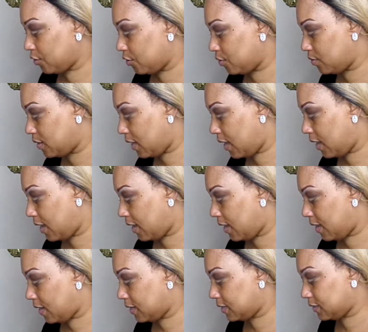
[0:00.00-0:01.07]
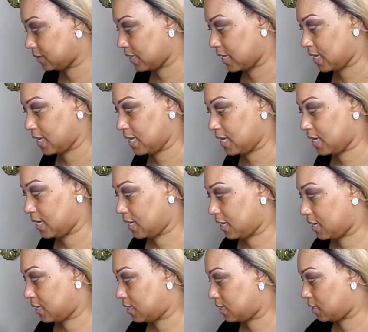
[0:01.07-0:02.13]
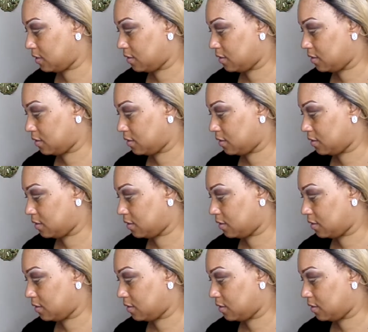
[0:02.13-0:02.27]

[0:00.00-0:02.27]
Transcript: you guys, and